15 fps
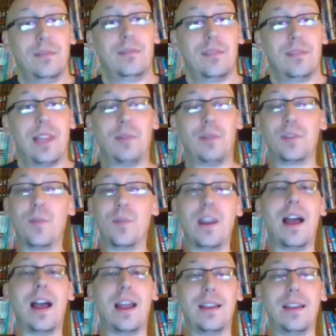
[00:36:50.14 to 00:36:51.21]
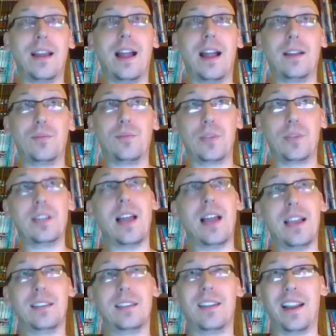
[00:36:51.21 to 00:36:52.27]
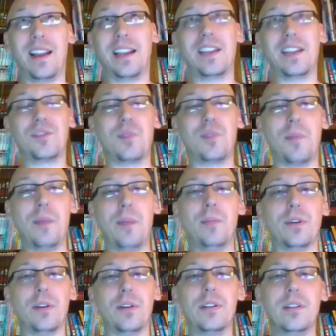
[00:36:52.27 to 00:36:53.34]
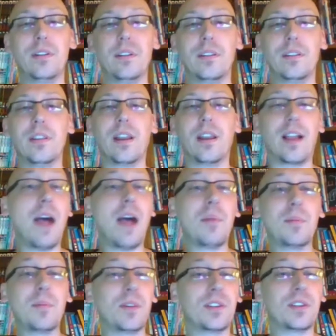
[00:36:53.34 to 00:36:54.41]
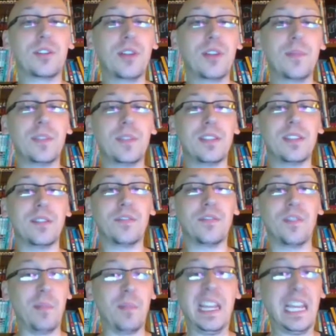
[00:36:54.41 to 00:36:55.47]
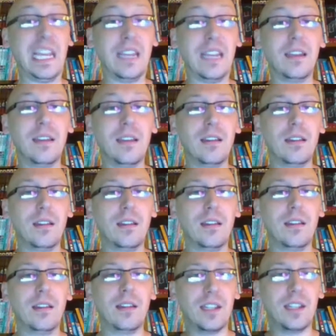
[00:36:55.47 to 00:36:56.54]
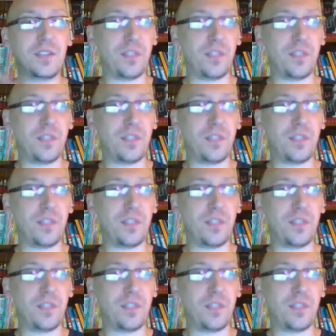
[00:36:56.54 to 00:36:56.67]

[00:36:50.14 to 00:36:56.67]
That was when I realized and I guess remembered that a comic book script isn't for me. It's for